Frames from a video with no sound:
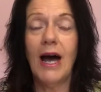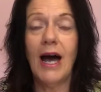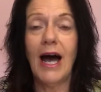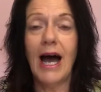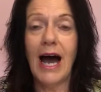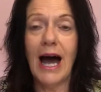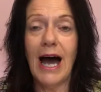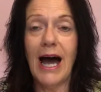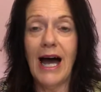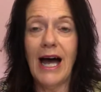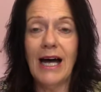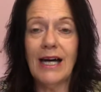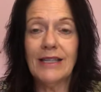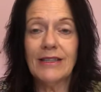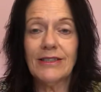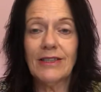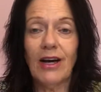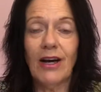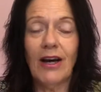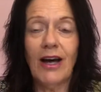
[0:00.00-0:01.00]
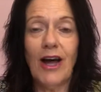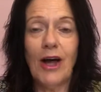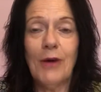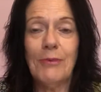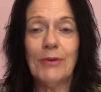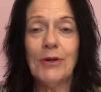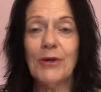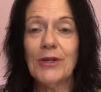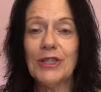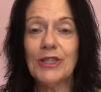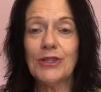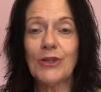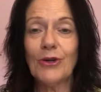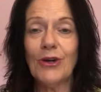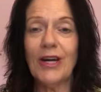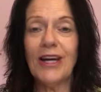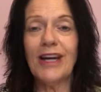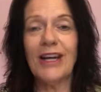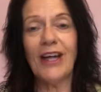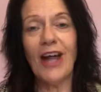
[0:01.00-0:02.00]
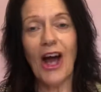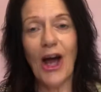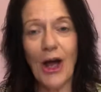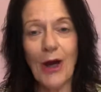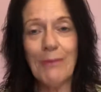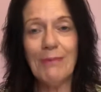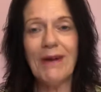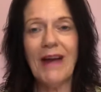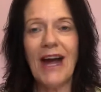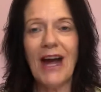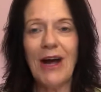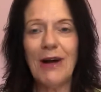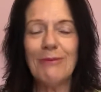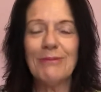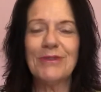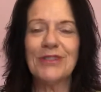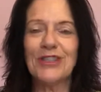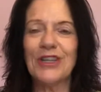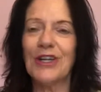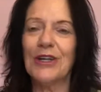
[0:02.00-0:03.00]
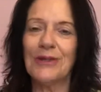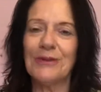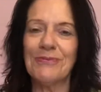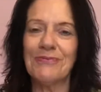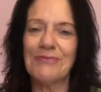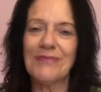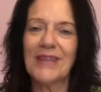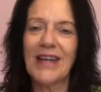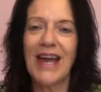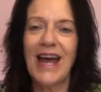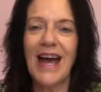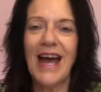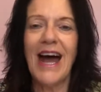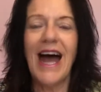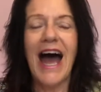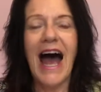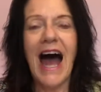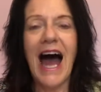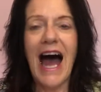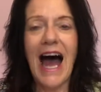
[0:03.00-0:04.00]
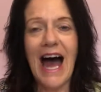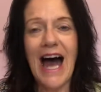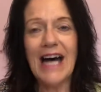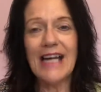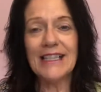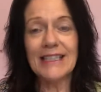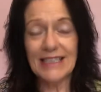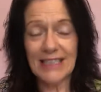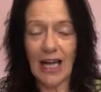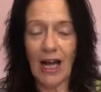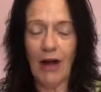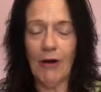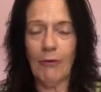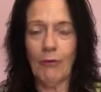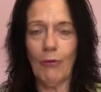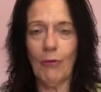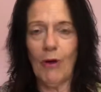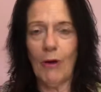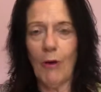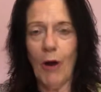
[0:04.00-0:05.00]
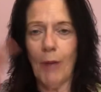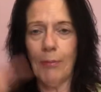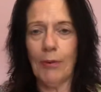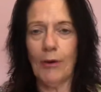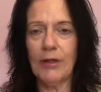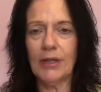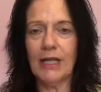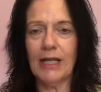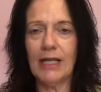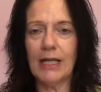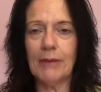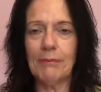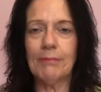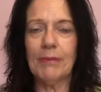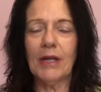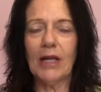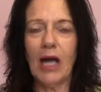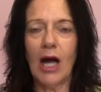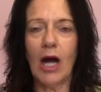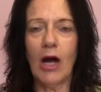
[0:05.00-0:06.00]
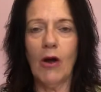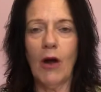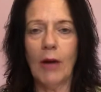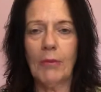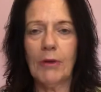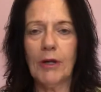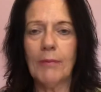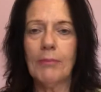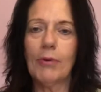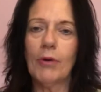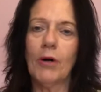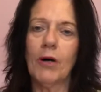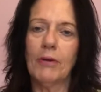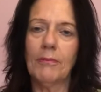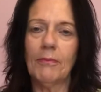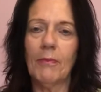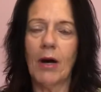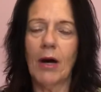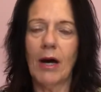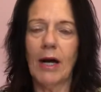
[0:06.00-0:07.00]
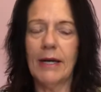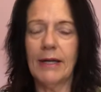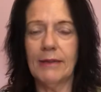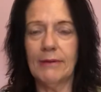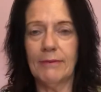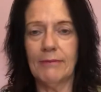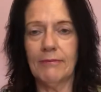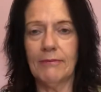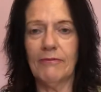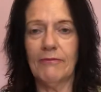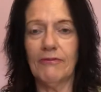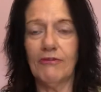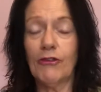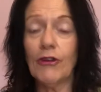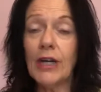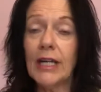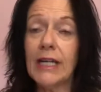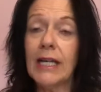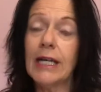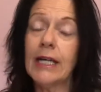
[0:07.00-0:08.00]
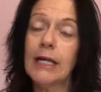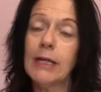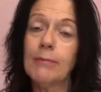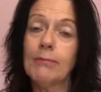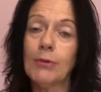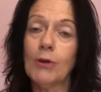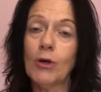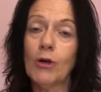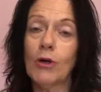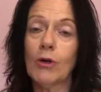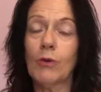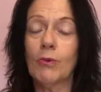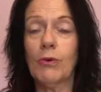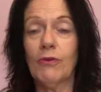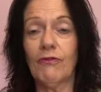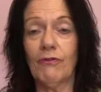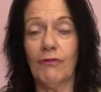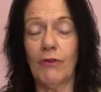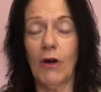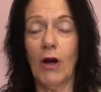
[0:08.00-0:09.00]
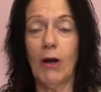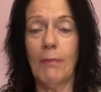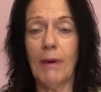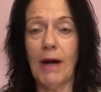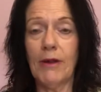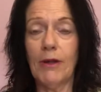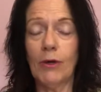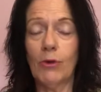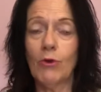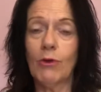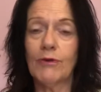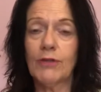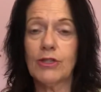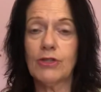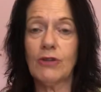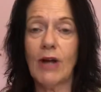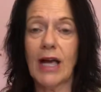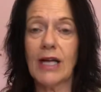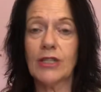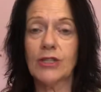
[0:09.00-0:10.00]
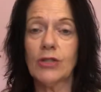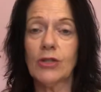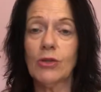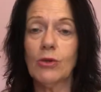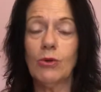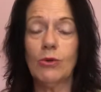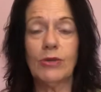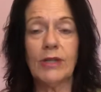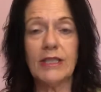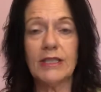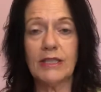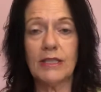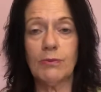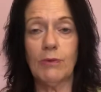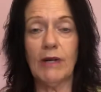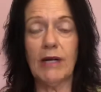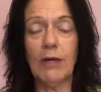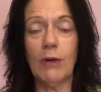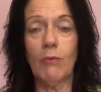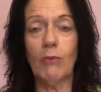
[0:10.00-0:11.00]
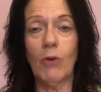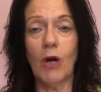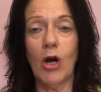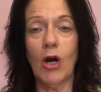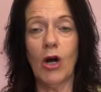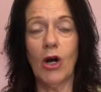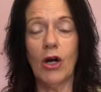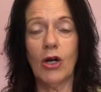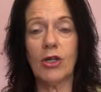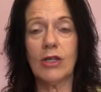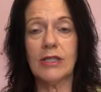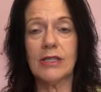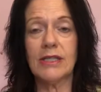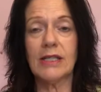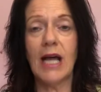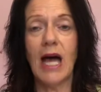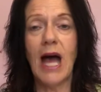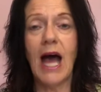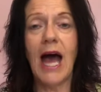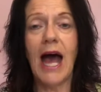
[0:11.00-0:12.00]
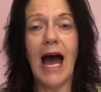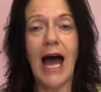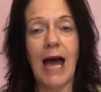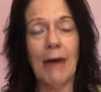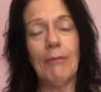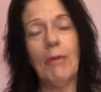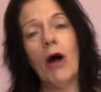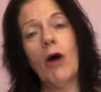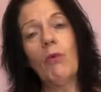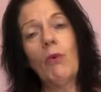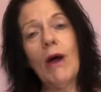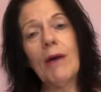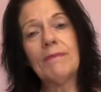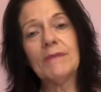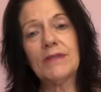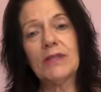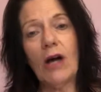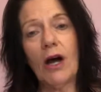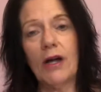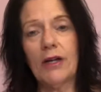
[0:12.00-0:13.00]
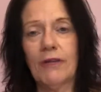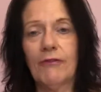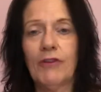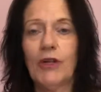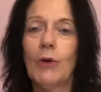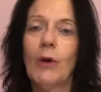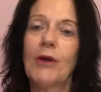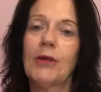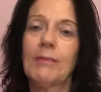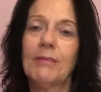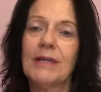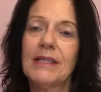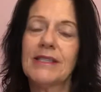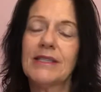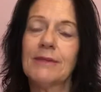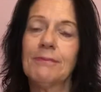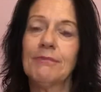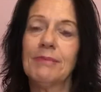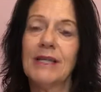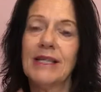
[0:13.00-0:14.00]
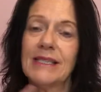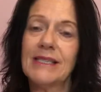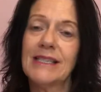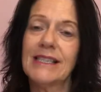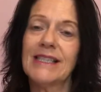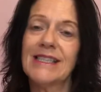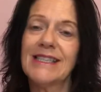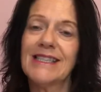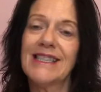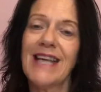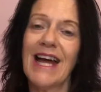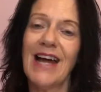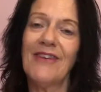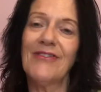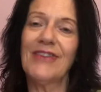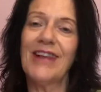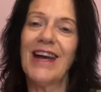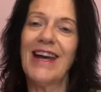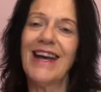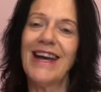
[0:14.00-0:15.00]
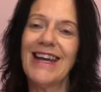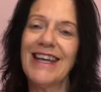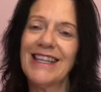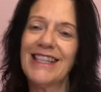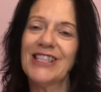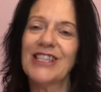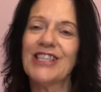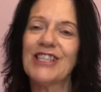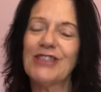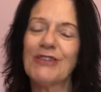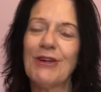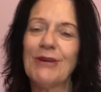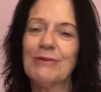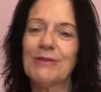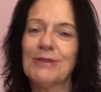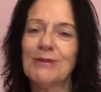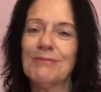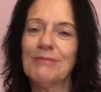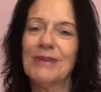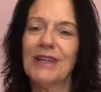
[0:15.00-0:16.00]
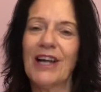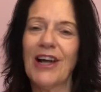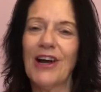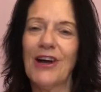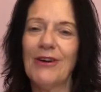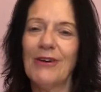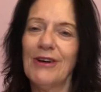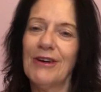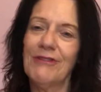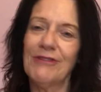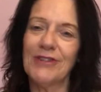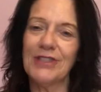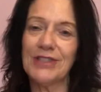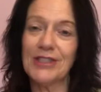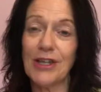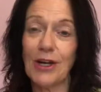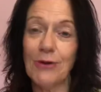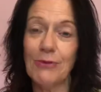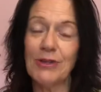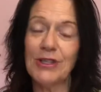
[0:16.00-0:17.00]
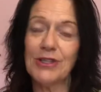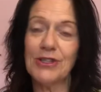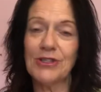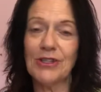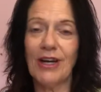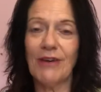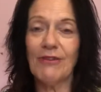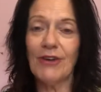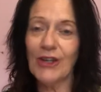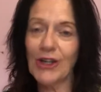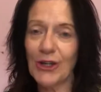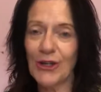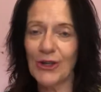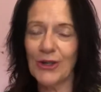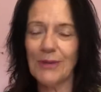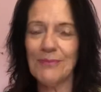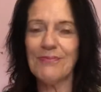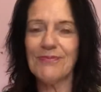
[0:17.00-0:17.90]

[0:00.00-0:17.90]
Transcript: And I hope you enjoy it and I hope it helps you. And what I'll put in the link below, I'm going to put my free ebook about the law of attraction called It Works, and my website and a few other bits and pieces down there in the description below if you so wish to have a look.